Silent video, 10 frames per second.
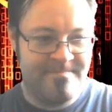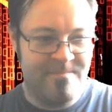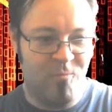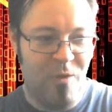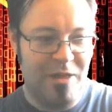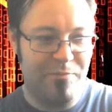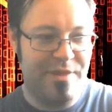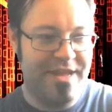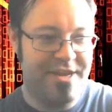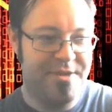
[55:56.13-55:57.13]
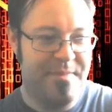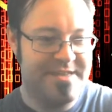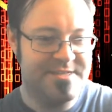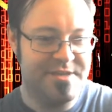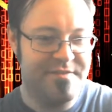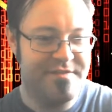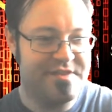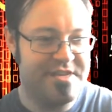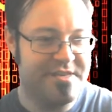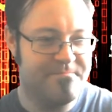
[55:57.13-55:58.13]
Well played,
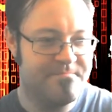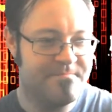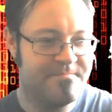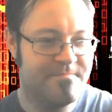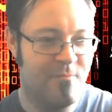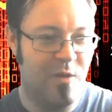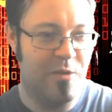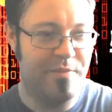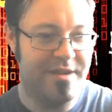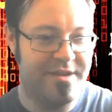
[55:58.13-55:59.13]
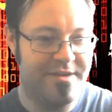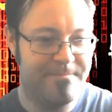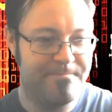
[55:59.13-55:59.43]
Paisy15. Well played.